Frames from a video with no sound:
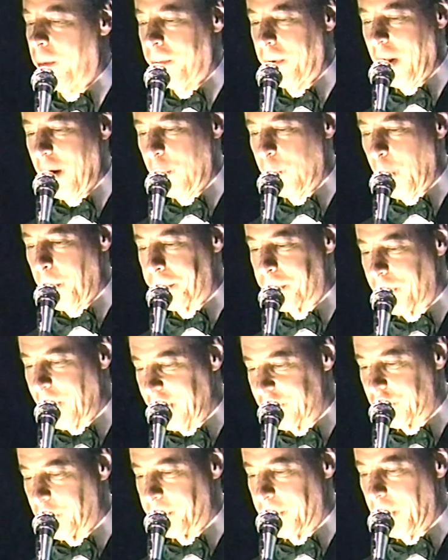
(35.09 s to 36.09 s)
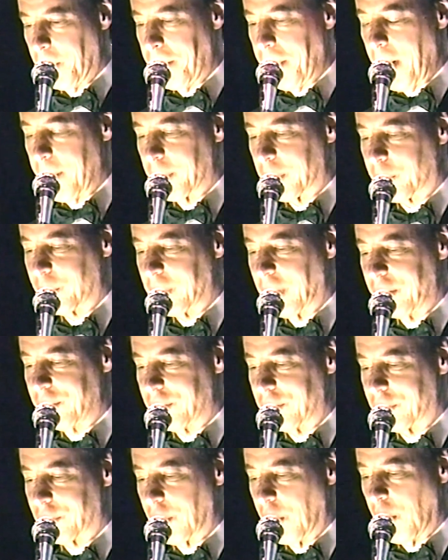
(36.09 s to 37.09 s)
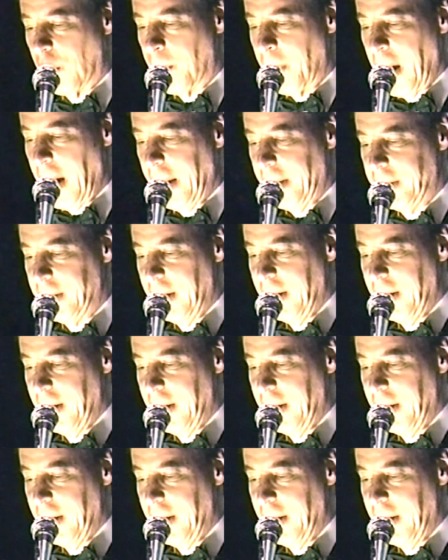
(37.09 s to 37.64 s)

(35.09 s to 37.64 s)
irrepressible public relations gold mine.